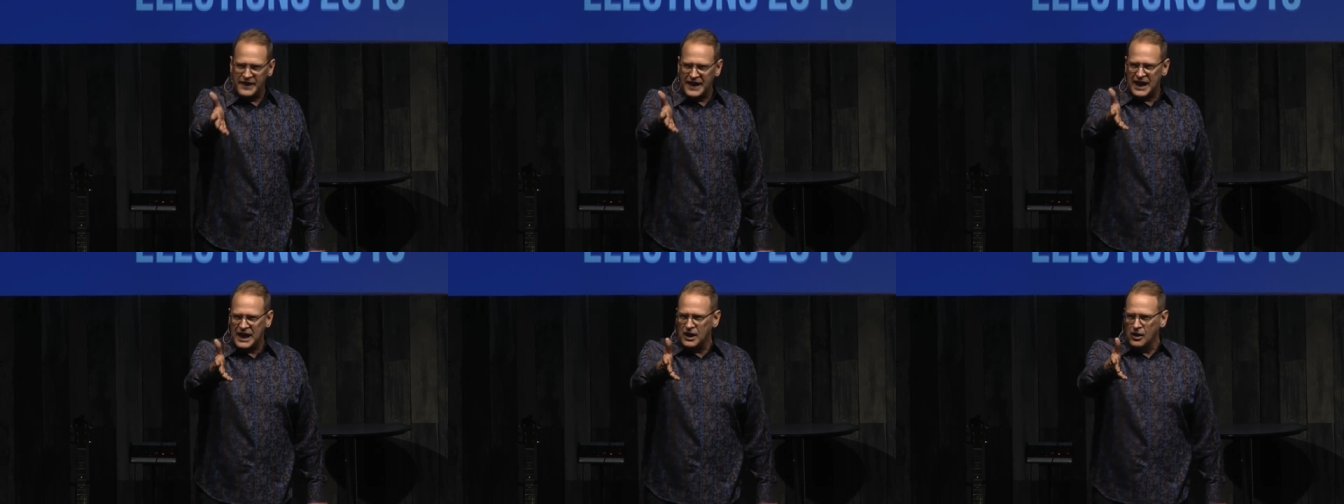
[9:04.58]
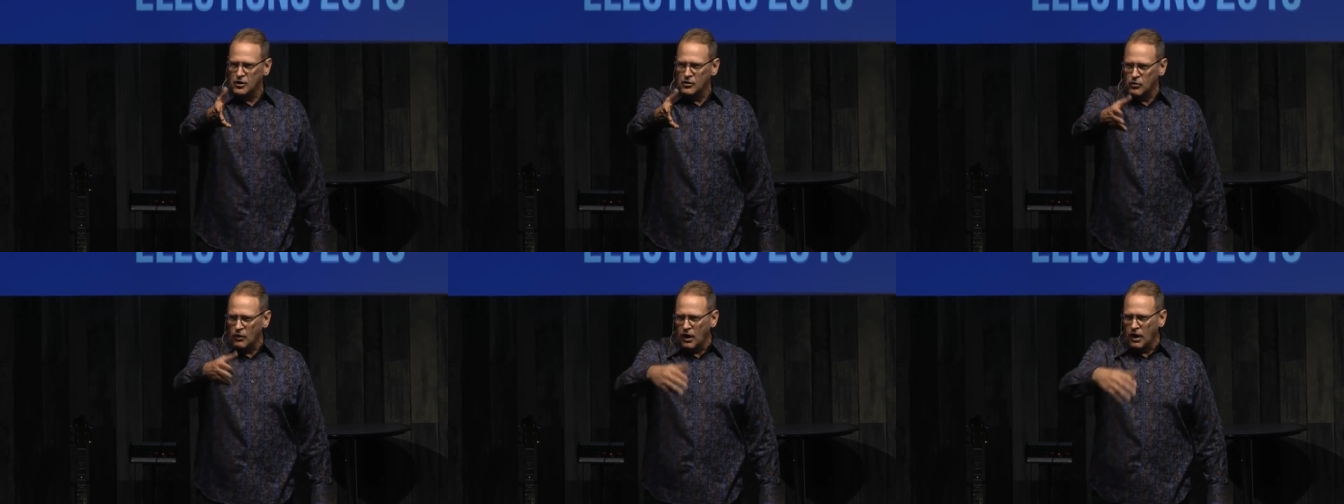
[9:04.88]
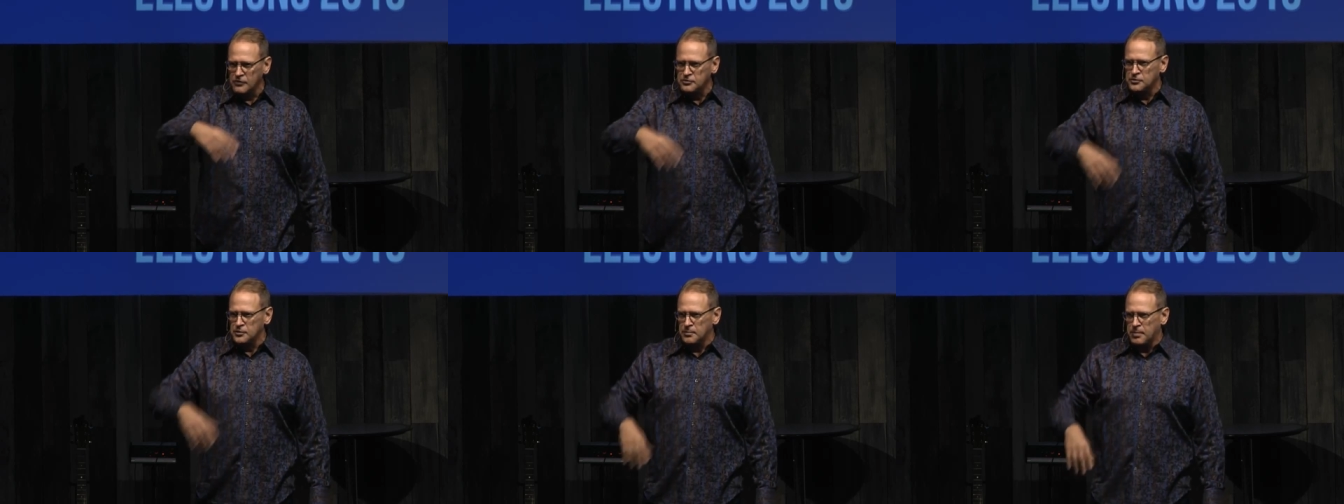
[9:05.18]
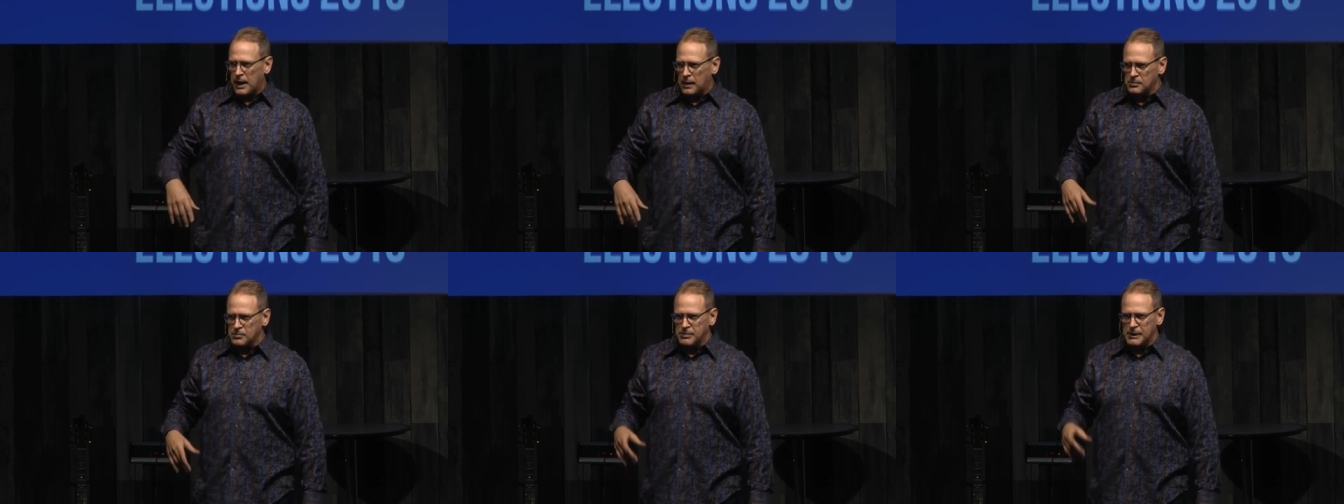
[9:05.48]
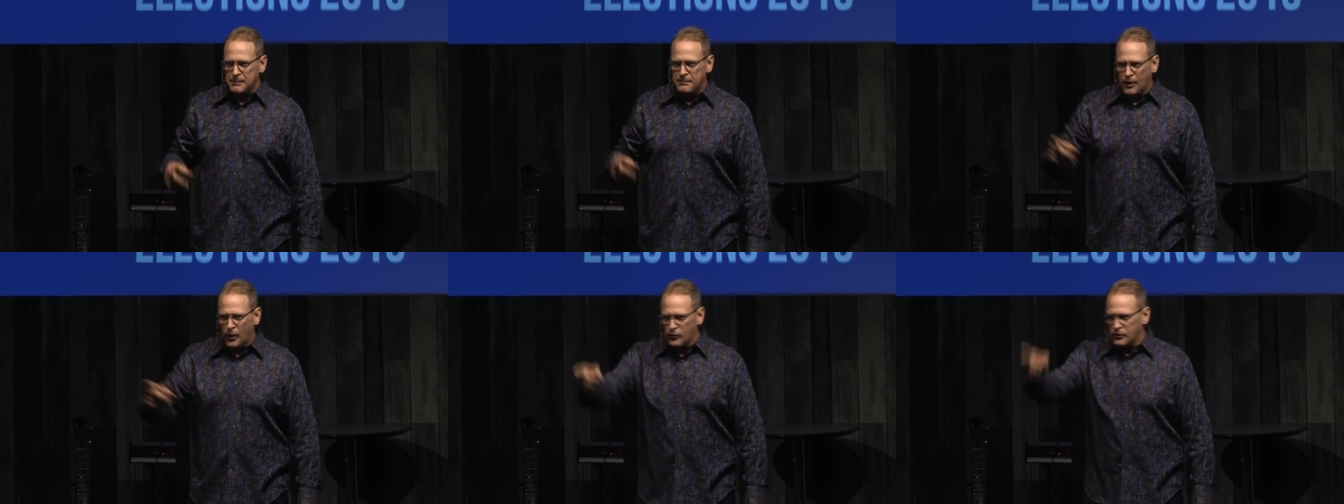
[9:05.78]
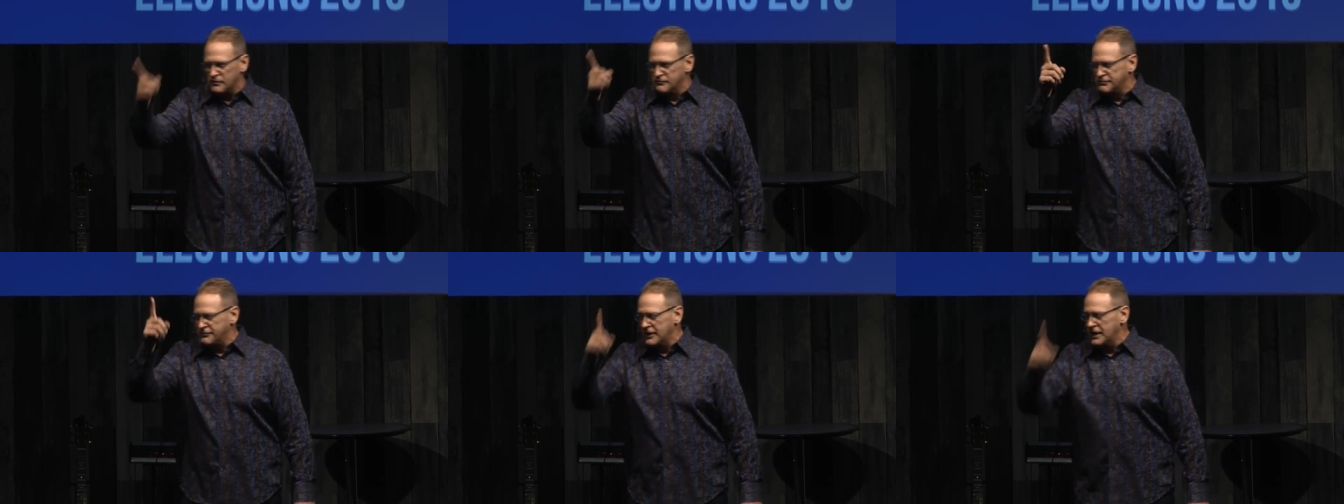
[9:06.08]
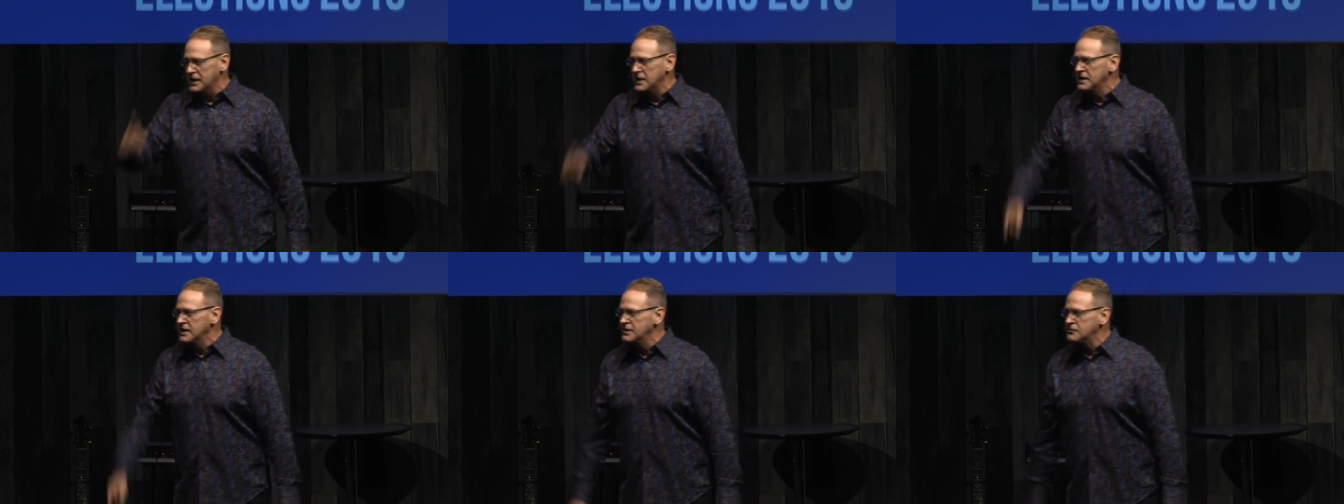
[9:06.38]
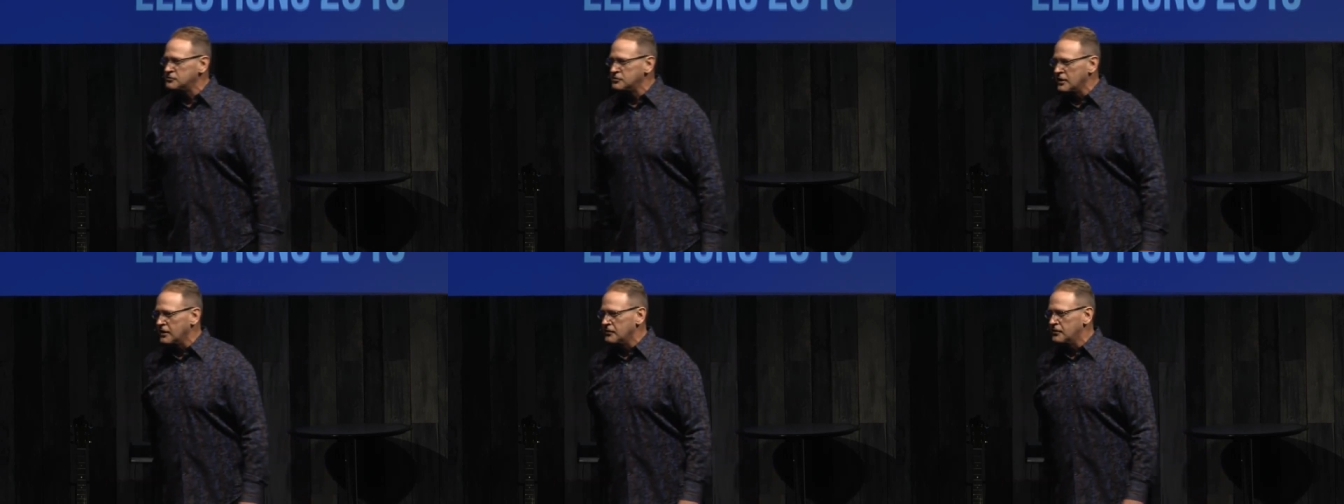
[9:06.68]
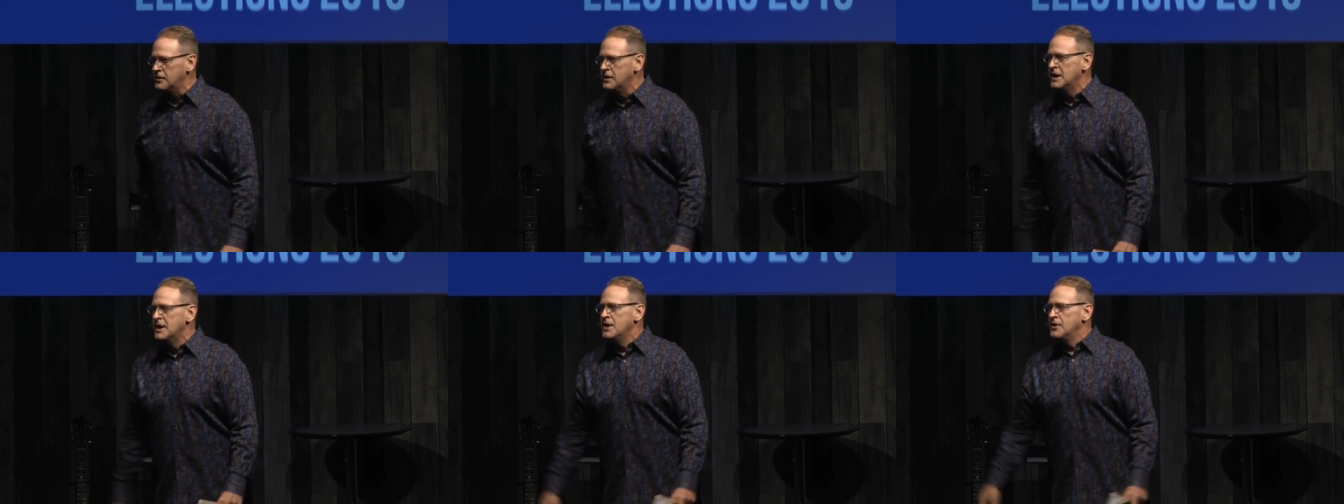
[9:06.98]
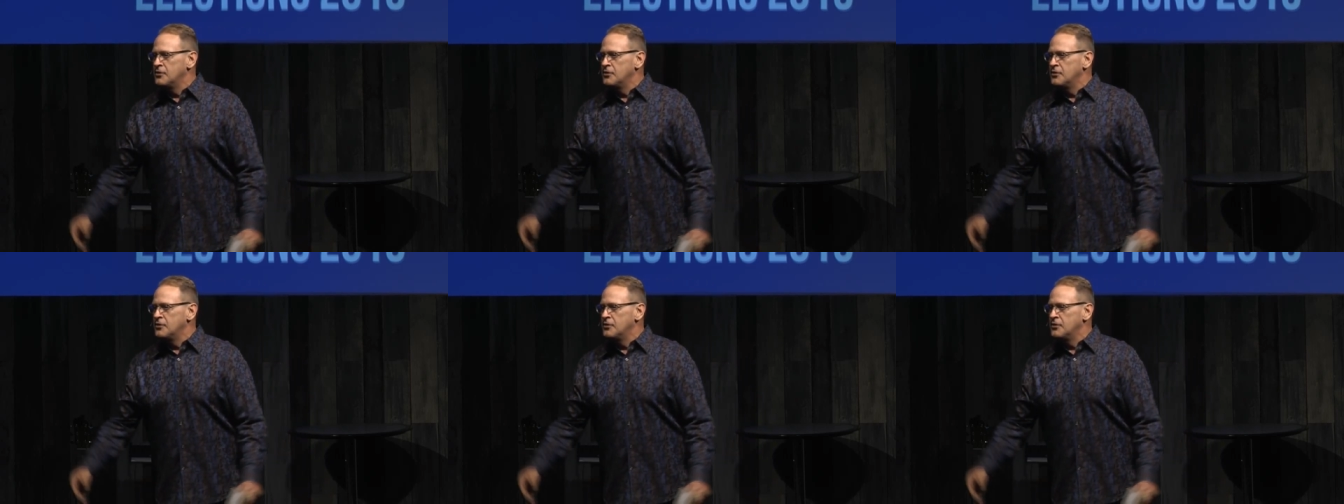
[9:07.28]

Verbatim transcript: they get across, they're probably poking fun at each other,